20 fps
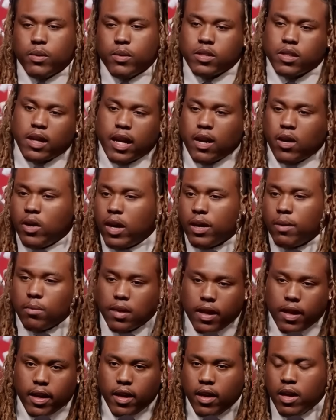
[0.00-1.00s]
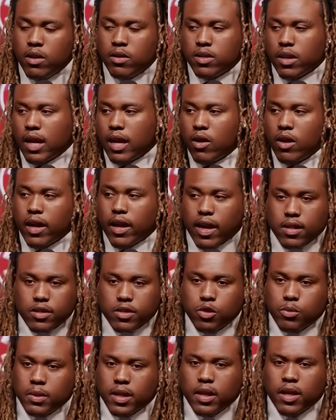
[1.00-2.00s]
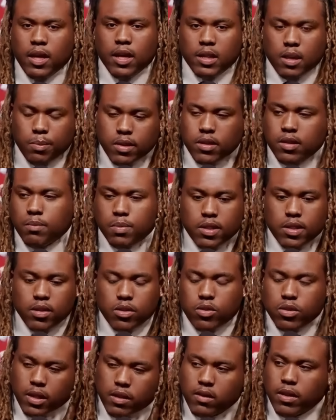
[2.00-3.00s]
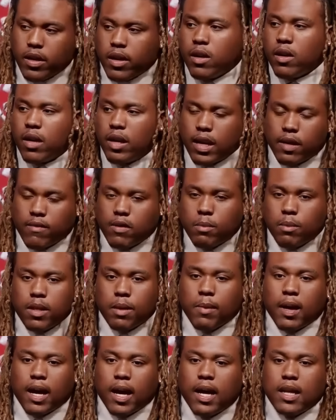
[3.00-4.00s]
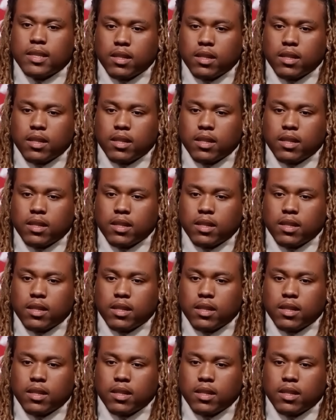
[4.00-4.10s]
on, Alabama stopped looking like a team in rebuild mode.